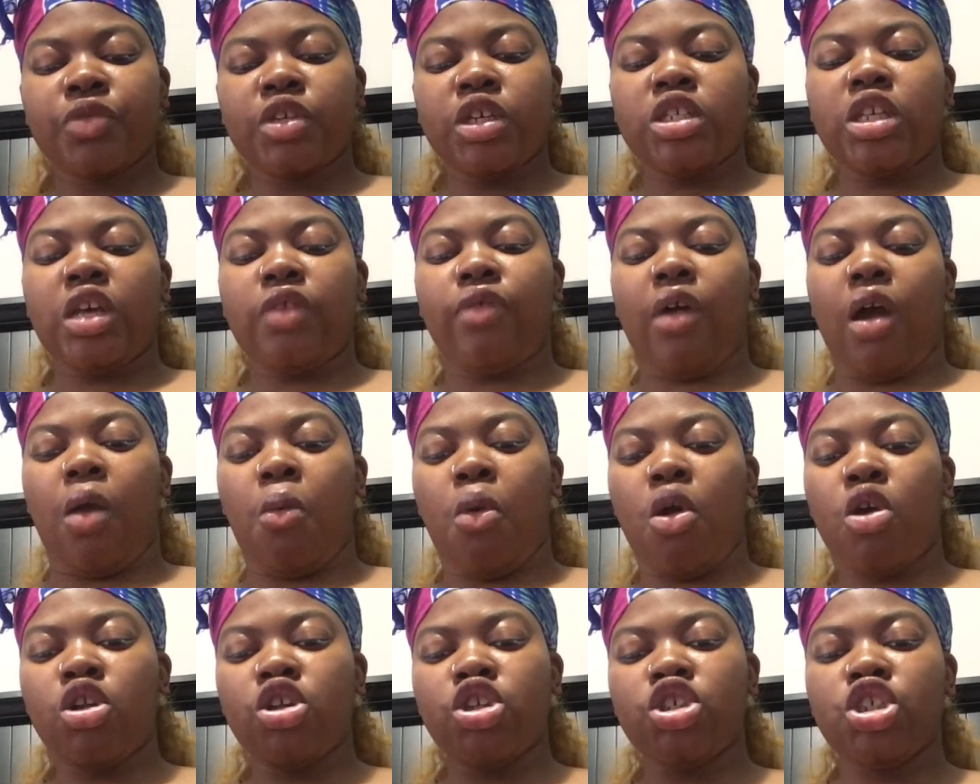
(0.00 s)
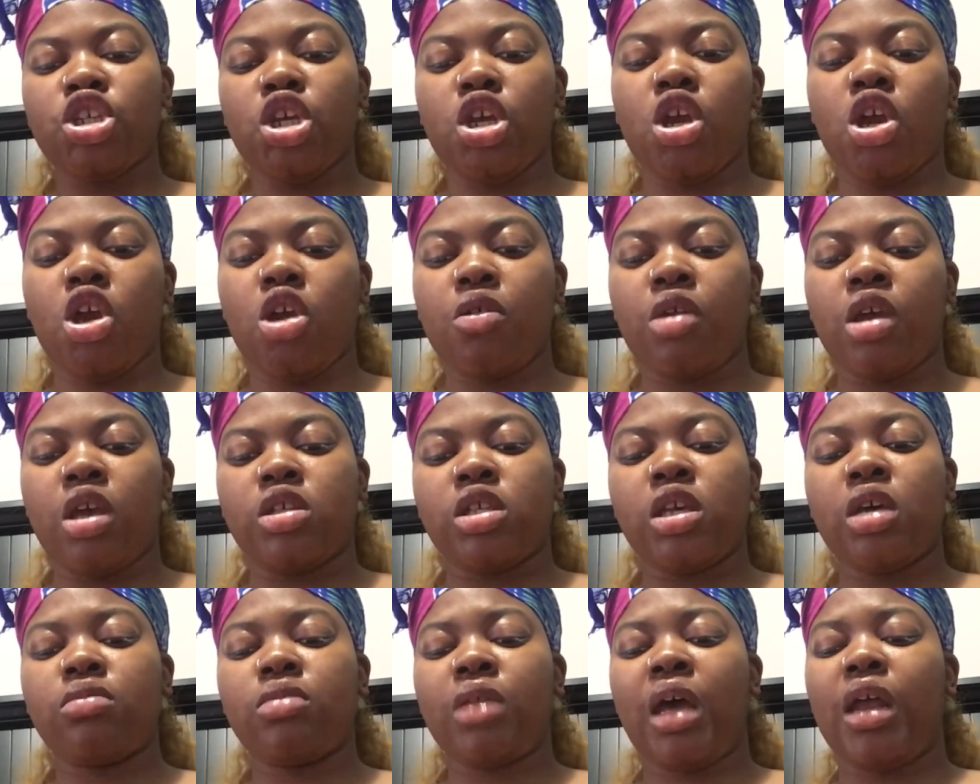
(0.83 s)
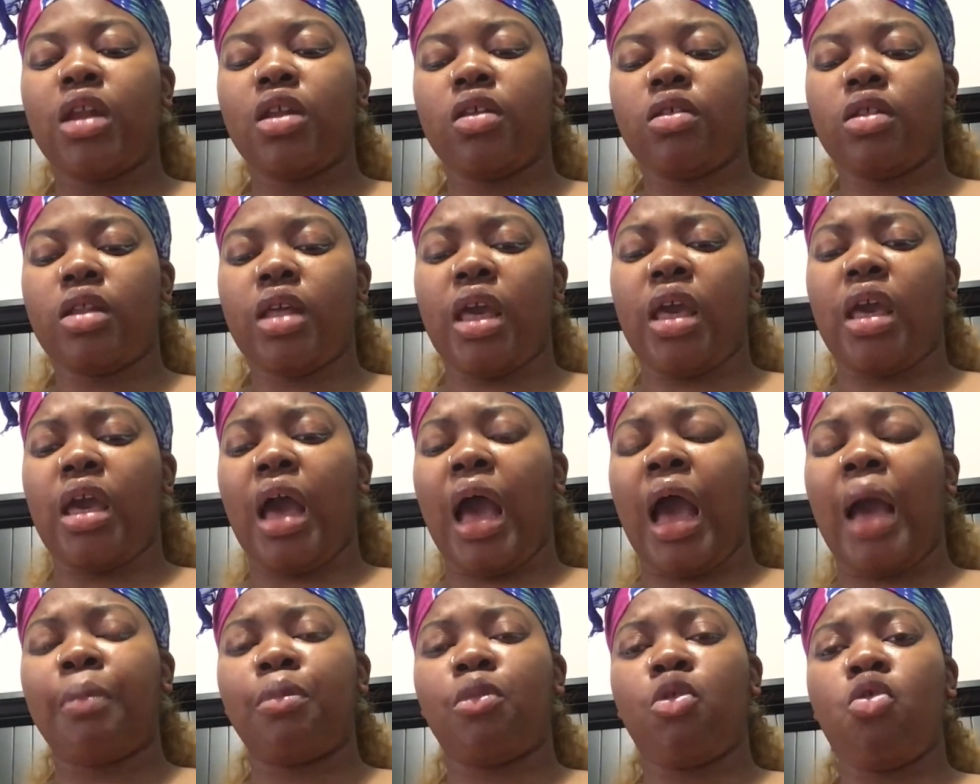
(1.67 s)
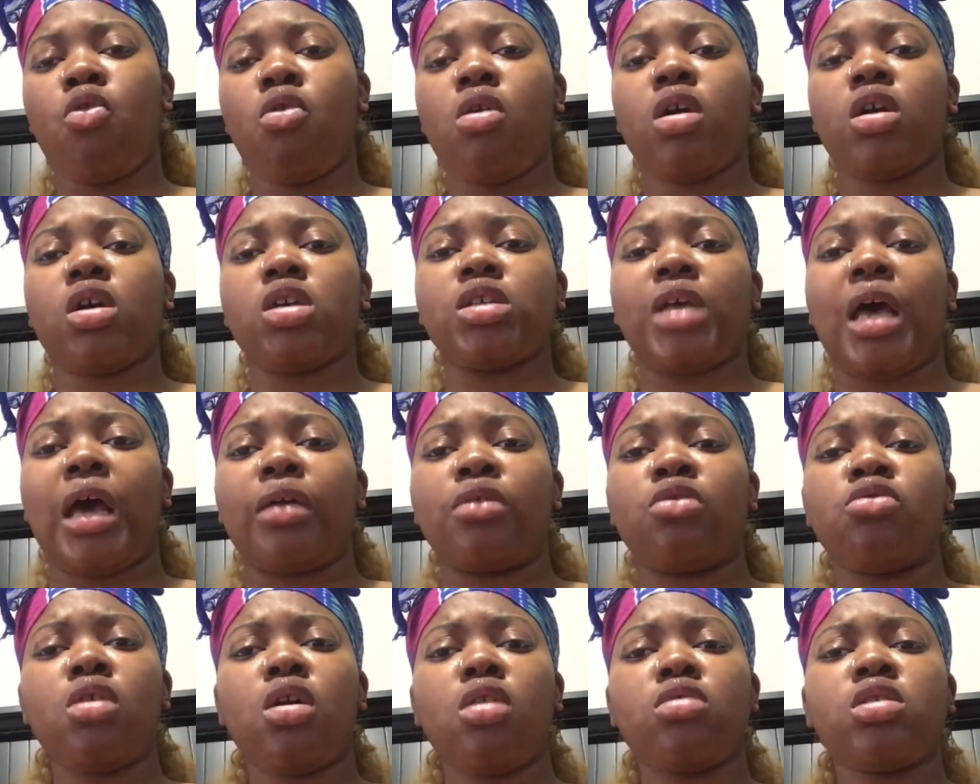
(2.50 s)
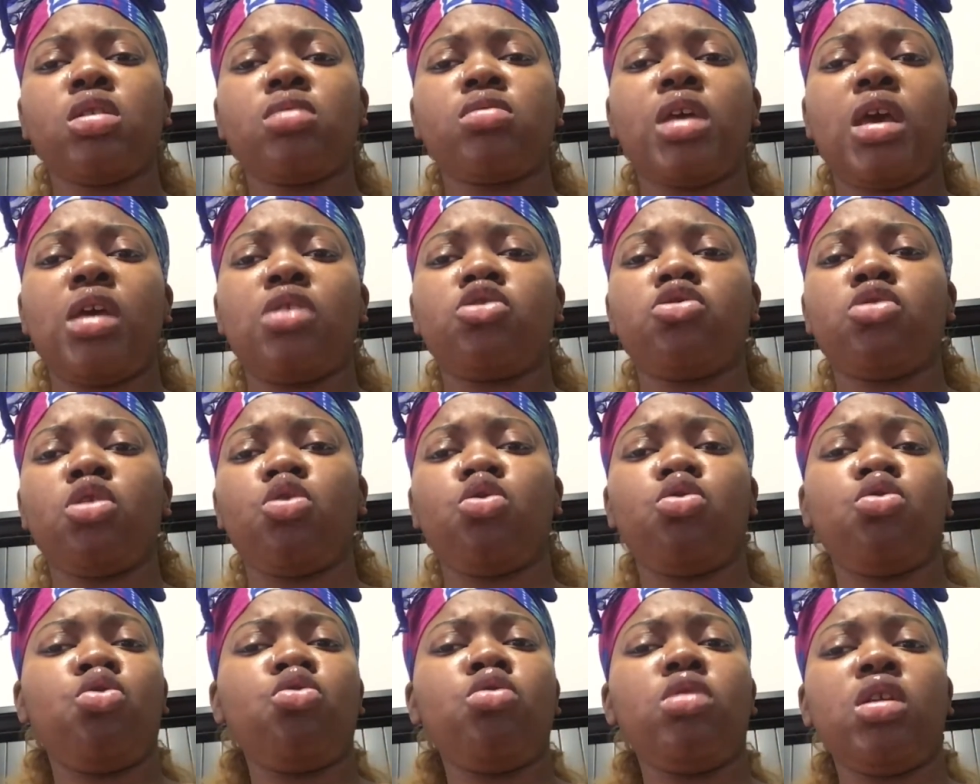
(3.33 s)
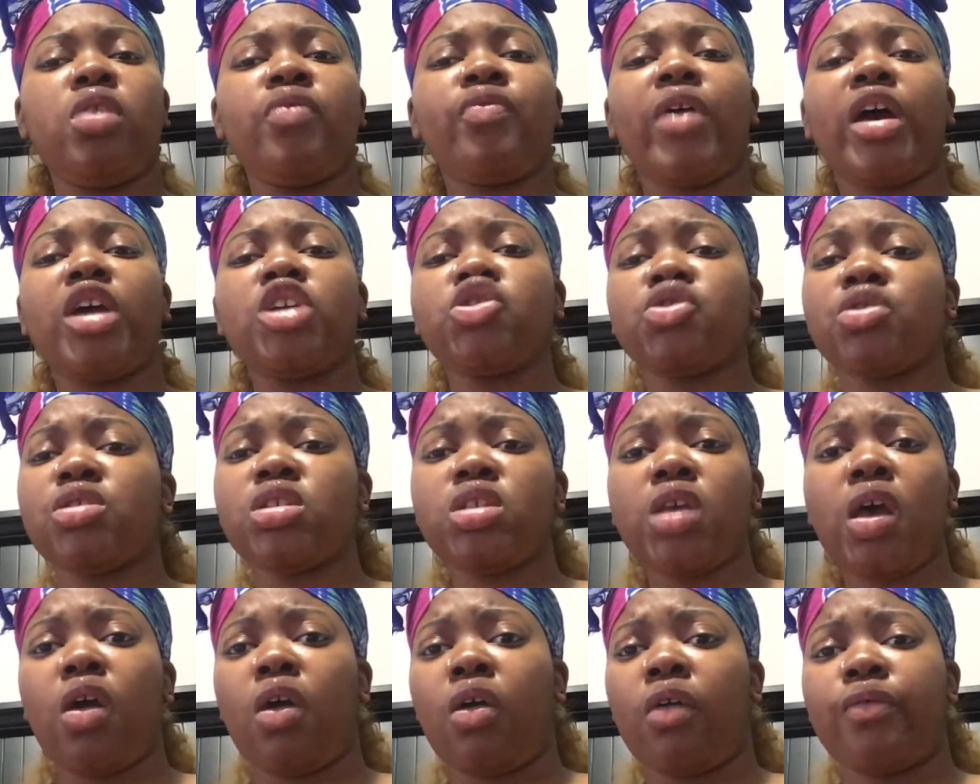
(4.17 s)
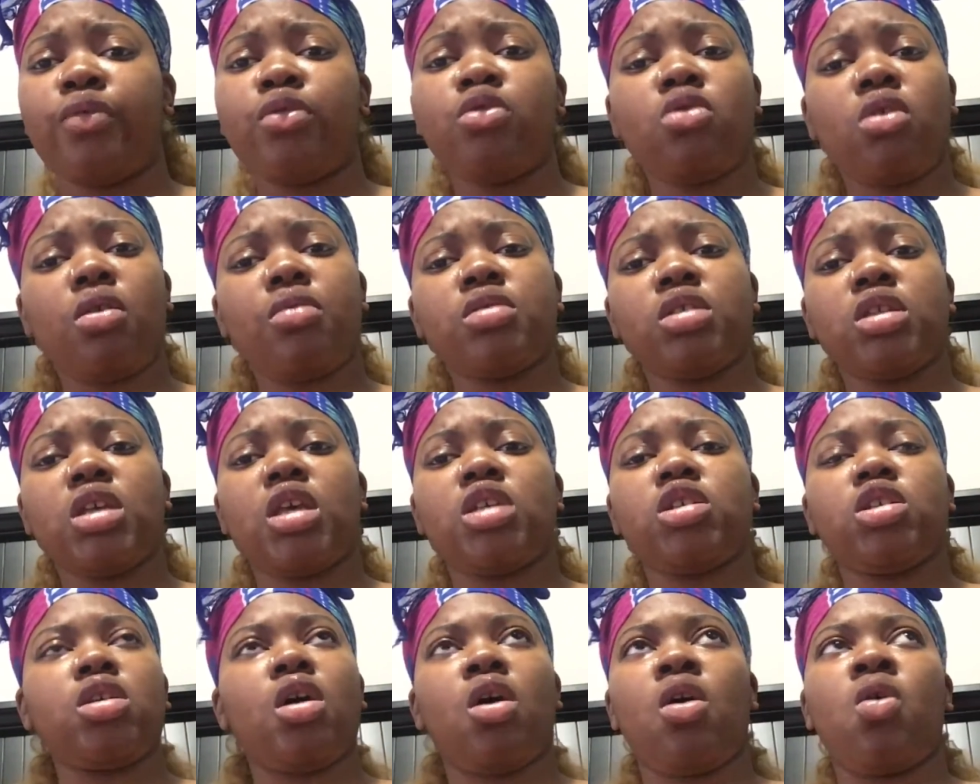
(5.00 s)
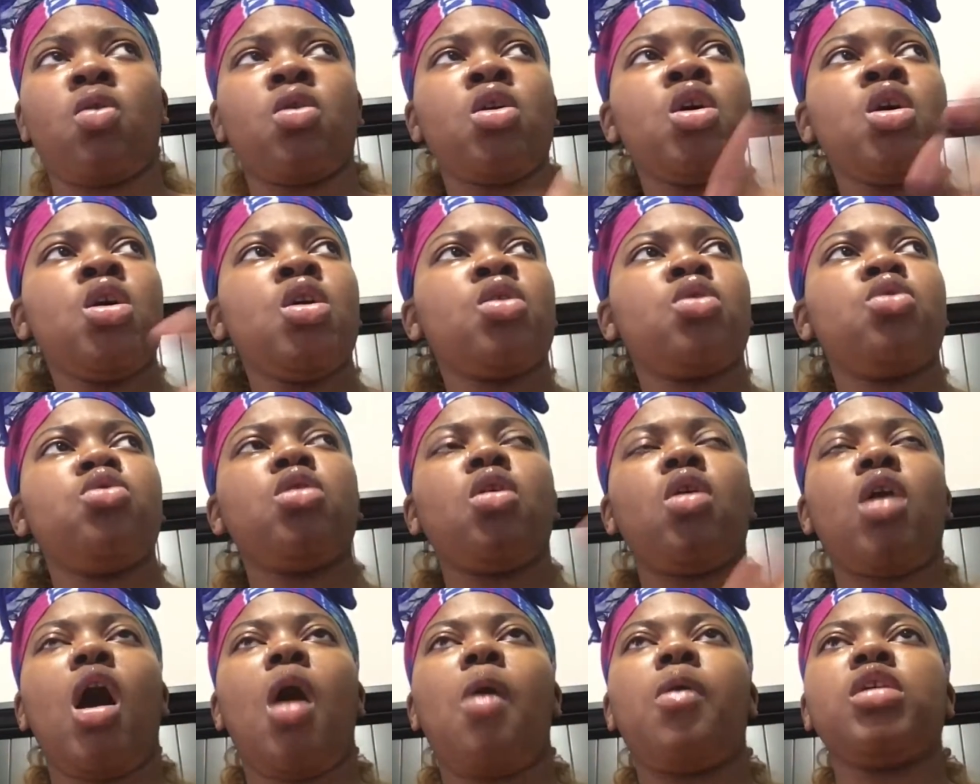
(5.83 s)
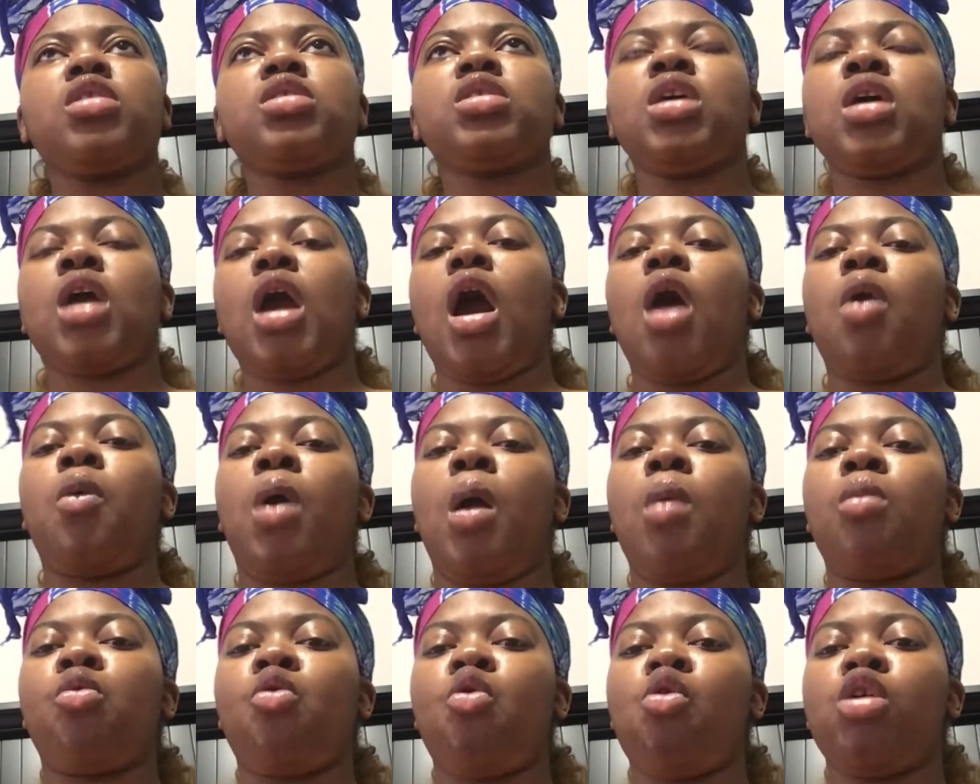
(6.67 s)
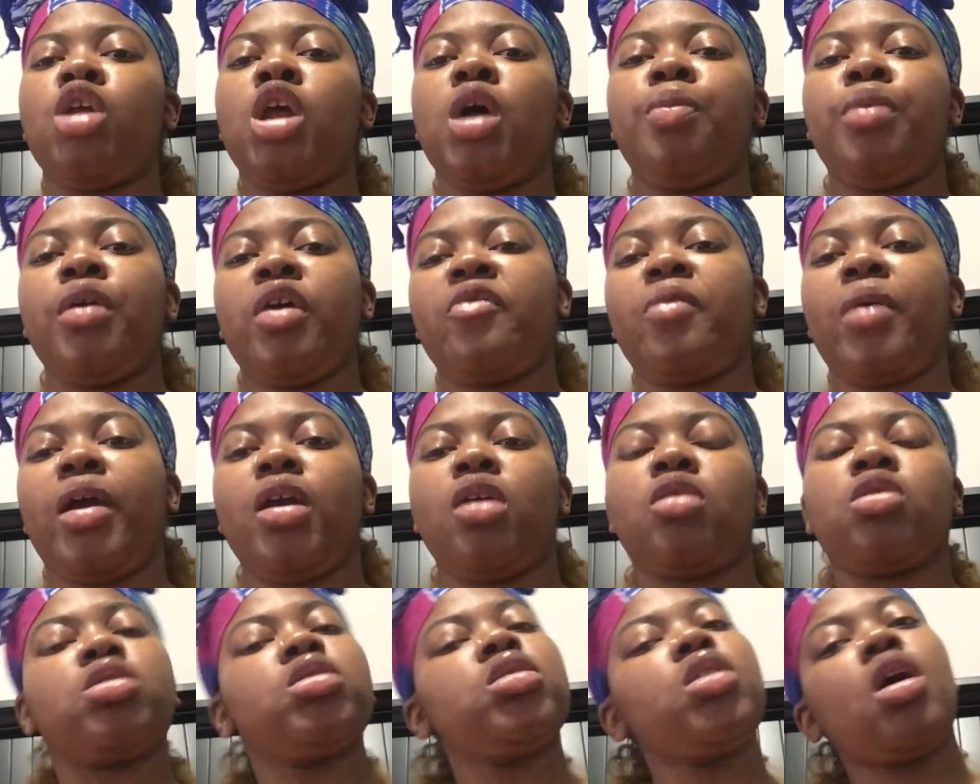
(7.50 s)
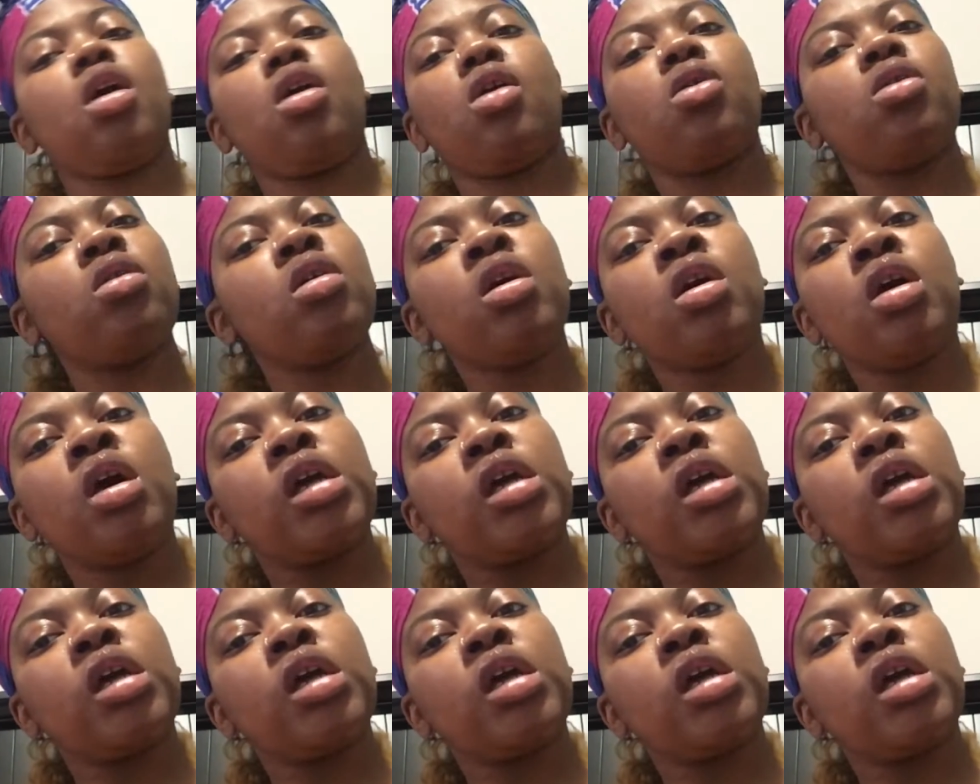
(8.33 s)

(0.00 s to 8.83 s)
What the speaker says: stuff I want to share. And some, not even that, I'm going because sometimes you need advice yourself. You know what I'm saying? So you don't always think, oh, well, I'm going to help everybody else. No.